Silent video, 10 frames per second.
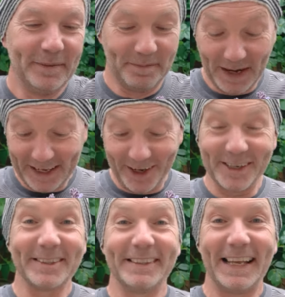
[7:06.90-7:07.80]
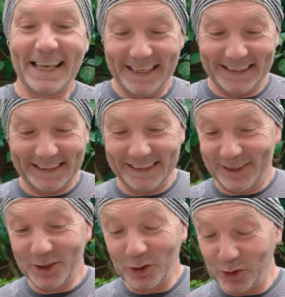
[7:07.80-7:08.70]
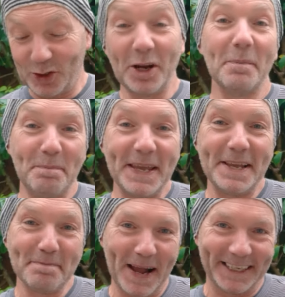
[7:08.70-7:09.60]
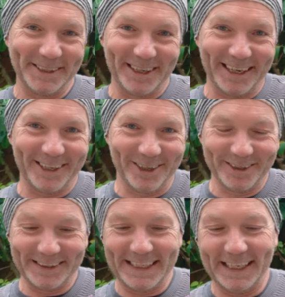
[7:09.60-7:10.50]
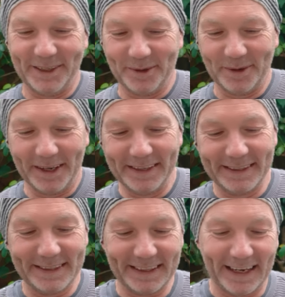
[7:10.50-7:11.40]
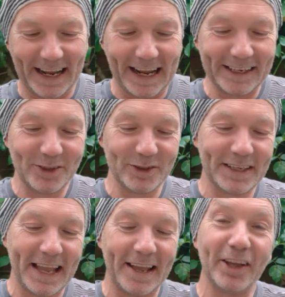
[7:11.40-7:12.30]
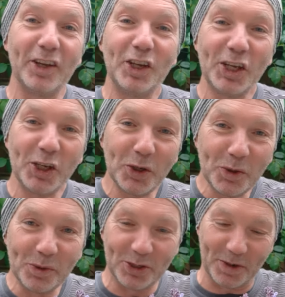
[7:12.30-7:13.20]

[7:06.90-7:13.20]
My garden is such a bee magnet, I can't tell you, and I just get huge